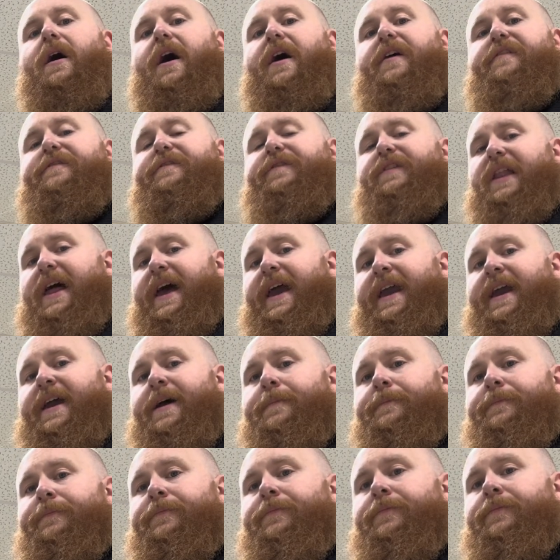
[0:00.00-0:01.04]
a
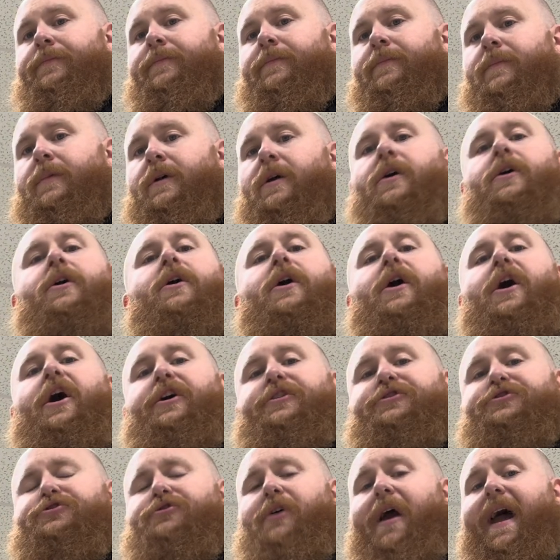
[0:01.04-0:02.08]
flam, a
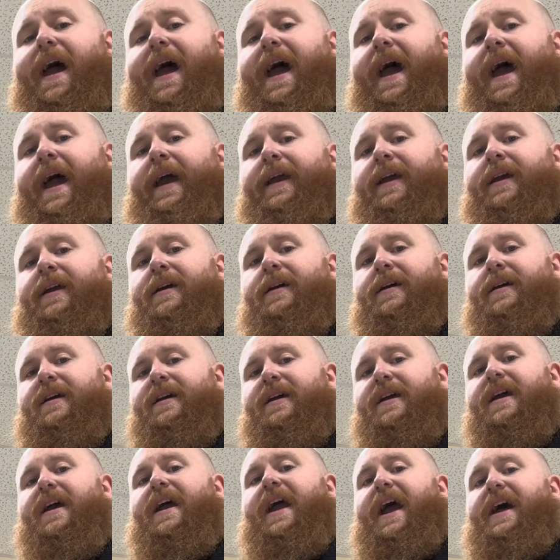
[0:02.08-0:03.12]
drag,
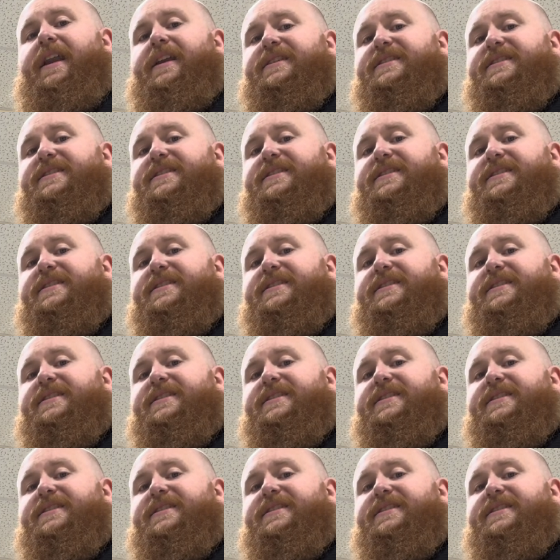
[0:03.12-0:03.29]
and a